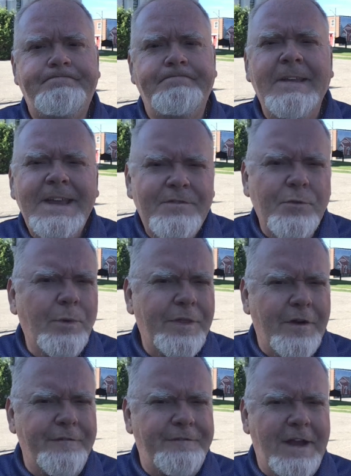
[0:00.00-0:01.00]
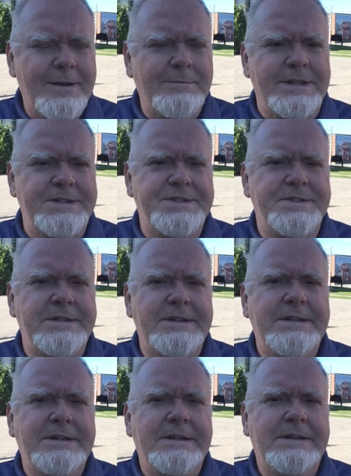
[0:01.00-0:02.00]
even with our families
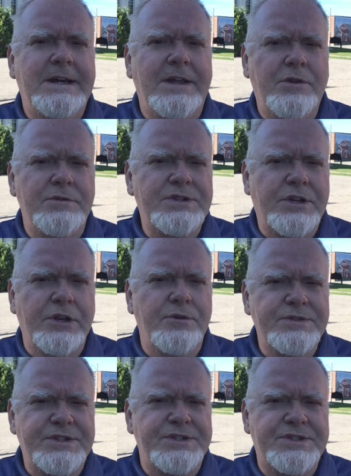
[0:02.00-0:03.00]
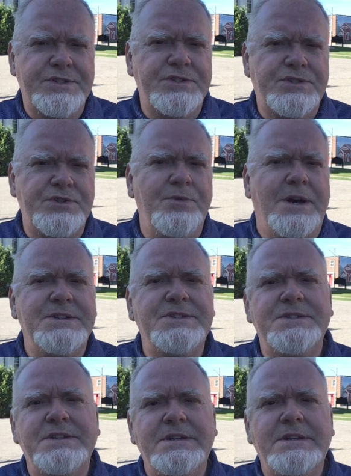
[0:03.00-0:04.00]
and those closest to
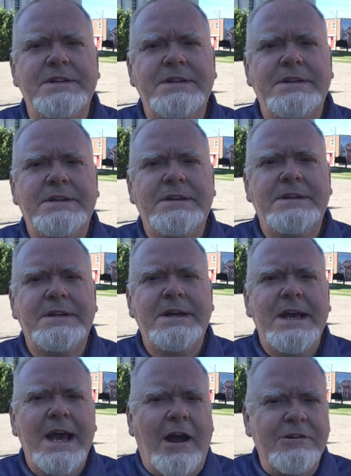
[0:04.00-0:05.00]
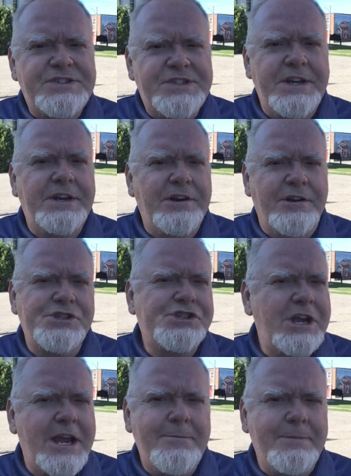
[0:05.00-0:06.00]
us. Our sin and our
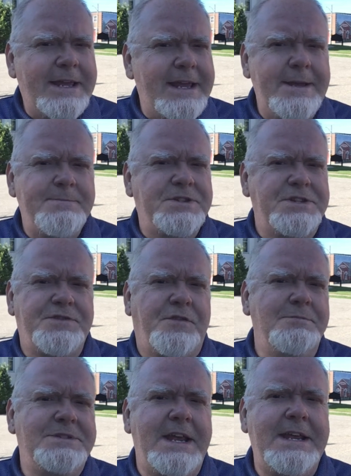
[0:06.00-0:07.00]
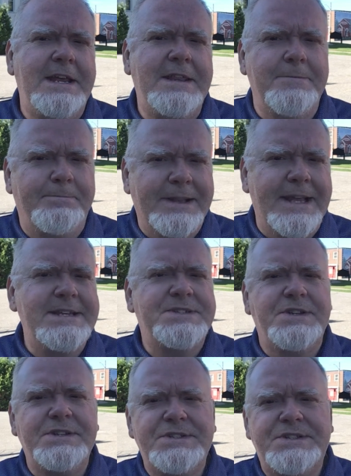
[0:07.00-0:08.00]
shame keeps us from taking the place
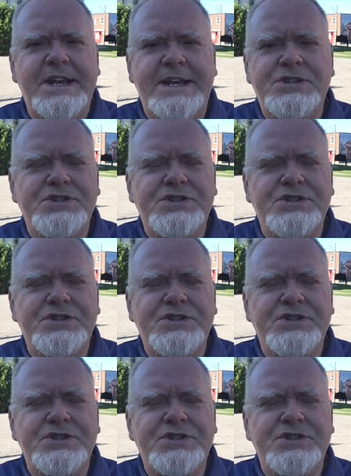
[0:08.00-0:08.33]
on the stage